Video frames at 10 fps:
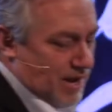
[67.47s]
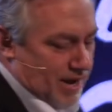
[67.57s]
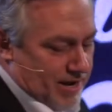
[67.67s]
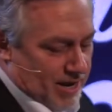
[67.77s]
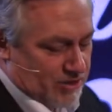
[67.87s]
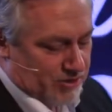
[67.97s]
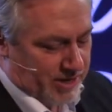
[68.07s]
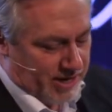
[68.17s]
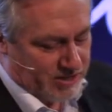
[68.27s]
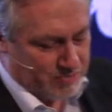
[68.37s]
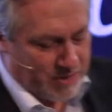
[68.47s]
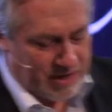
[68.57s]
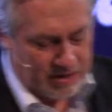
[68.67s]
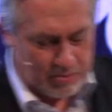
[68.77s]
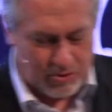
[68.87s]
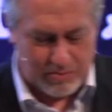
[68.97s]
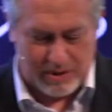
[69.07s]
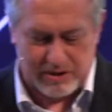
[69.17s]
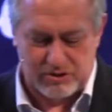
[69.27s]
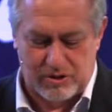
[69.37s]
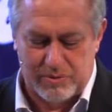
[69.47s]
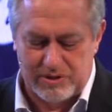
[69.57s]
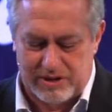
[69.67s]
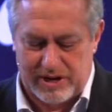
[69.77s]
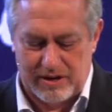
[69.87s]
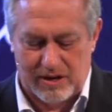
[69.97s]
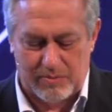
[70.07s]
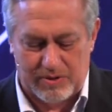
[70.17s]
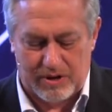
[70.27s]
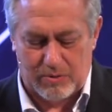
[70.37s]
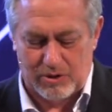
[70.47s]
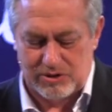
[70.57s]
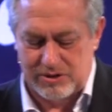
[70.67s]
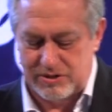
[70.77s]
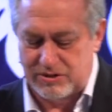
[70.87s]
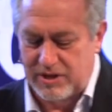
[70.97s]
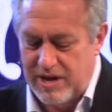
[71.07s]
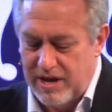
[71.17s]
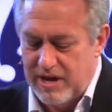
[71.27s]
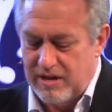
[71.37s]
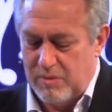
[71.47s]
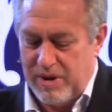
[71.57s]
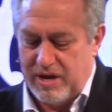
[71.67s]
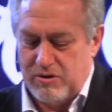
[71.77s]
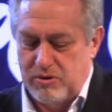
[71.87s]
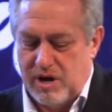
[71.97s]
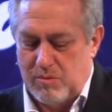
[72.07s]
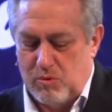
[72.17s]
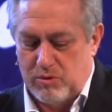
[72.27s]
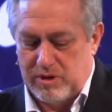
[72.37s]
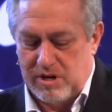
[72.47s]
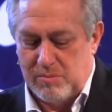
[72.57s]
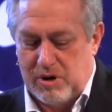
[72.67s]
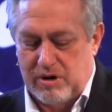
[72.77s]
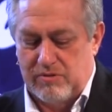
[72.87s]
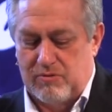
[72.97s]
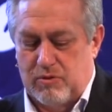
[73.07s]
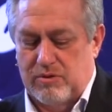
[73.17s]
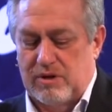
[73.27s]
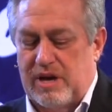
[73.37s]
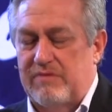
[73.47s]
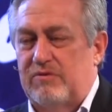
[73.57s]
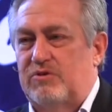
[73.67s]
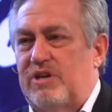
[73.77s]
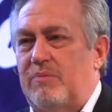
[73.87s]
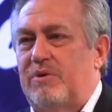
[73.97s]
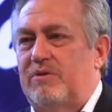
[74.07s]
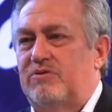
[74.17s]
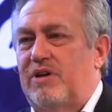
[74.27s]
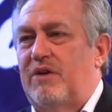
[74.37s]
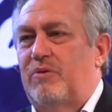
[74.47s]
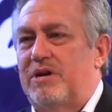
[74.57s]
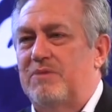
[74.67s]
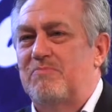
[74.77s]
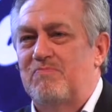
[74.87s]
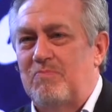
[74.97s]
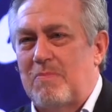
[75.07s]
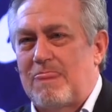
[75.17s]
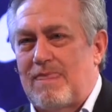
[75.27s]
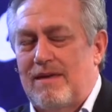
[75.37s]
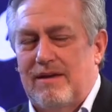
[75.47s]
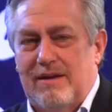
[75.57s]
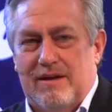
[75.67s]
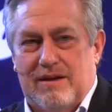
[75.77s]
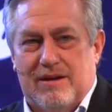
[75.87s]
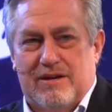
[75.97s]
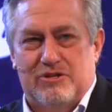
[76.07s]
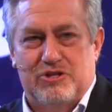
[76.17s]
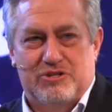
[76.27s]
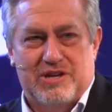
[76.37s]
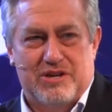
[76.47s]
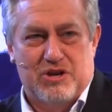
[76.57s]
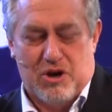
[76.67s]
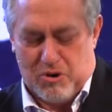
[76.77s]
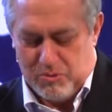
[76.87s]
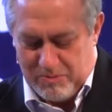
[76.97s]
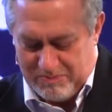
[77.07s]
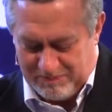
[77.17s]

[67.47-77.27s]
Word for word: I'd actually asked Megan to put my sermon title up there, which is The Man Who Got More Than He Bargained for The Life of Simon of Cyrene. She said no.